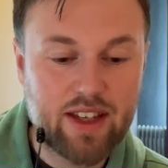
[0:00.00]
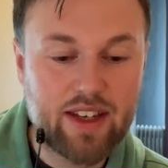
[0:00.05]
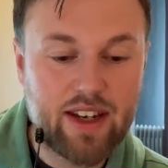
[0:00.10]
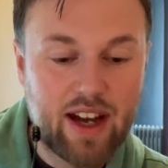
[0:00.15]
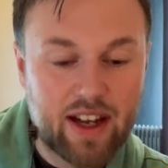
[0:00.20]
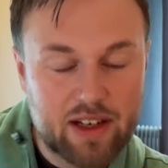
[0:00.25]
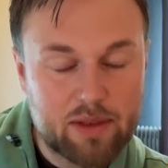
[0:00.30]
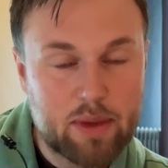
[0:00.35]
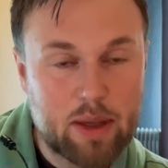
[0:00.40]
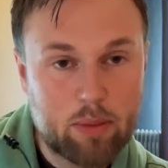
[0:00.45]
that
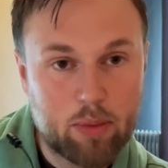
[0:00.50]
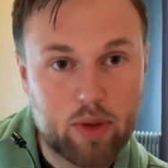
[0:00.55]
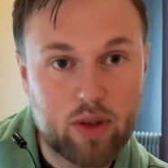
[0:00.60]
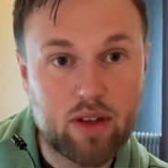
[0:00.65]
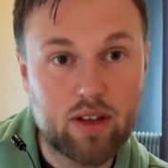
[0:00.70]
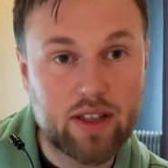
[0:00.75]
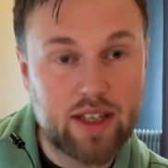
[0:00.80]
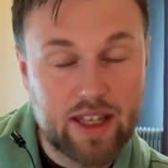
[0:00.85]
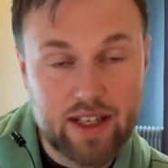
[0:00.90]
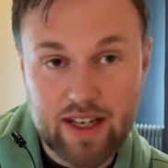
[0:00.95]
other
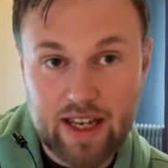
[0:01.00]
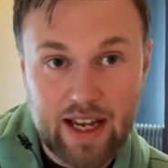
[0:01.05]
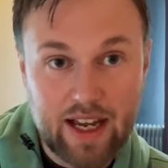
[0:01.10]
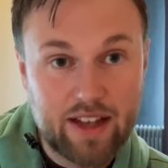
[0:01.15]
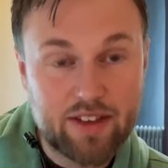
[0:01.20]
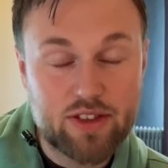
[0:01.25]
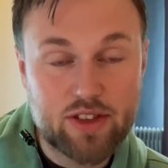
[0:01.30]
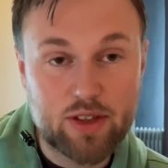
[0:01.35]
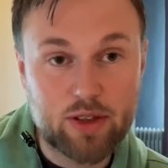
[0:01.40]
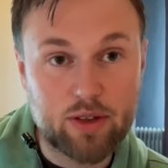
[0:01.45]
people can
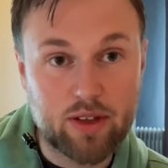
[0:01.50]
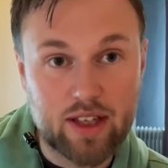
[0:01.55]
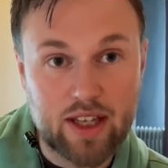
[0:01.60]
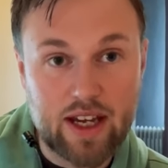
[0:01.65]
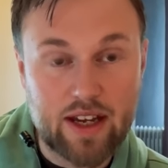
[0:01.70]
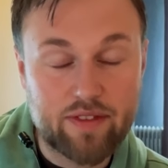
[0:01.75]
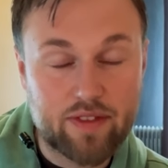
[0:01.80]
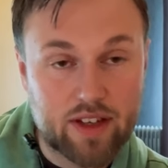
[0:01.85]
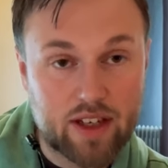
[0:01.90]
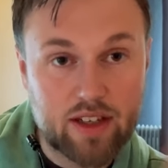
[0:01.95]
add to your
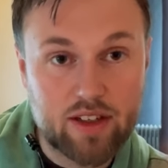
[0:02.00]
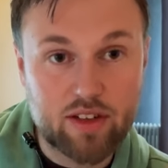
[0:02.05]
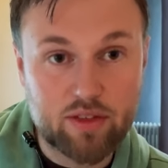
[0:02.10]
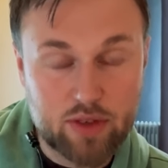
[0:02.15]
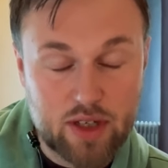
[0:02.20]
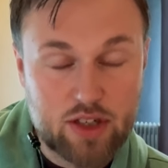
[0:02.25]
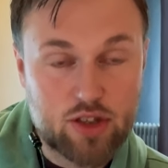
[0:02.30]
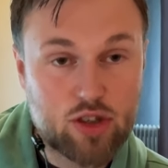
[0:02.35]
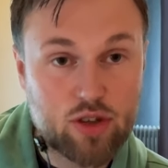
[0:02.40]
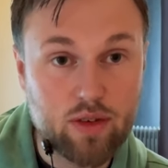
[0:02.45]
life and can
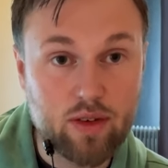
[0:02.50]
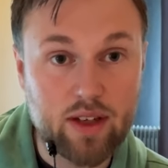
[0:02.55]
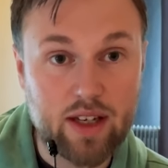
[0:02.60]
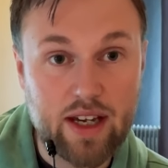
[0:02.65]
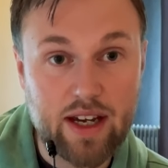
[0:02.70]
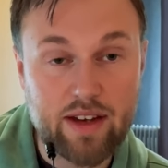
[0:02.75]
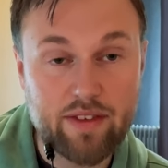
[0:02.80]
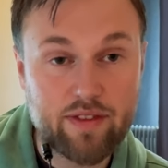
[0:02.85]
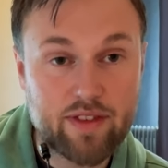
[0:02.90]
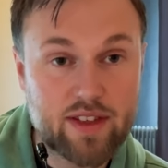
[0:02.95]
enrich your
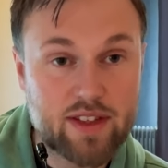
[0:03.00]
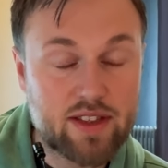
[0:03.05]
life.